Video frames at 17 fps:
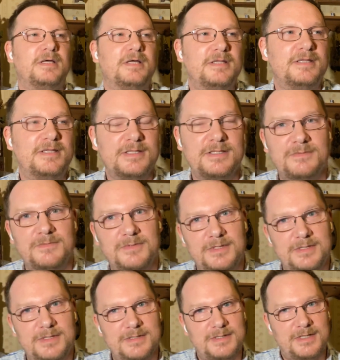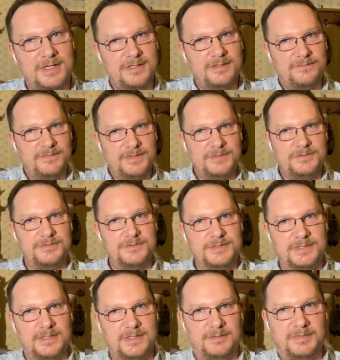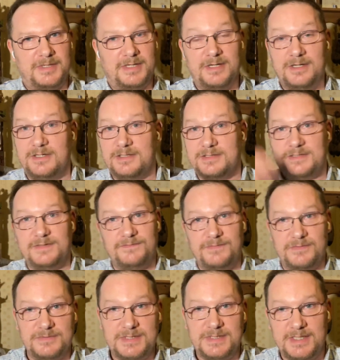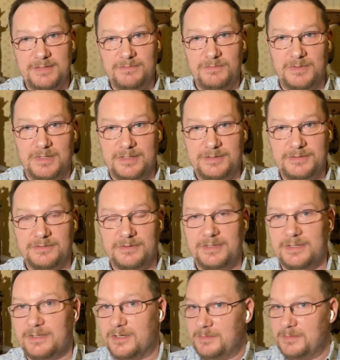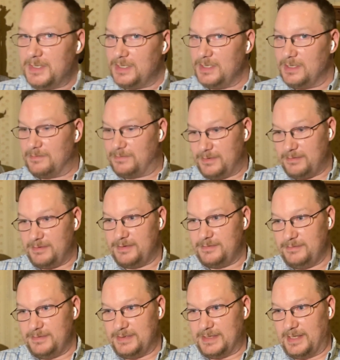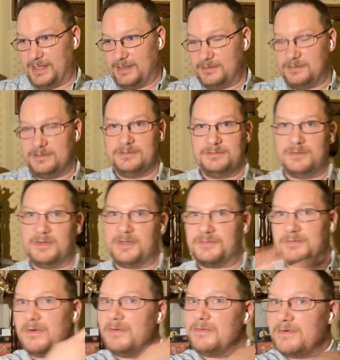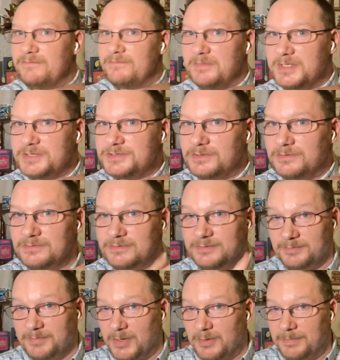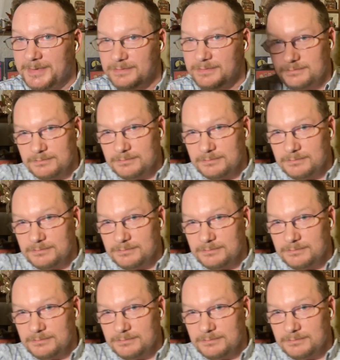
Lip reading: This one is kind of interesting because if you see one, you're like, oh my God, what do I do with that? Do I throw it over my shoulder and burp it?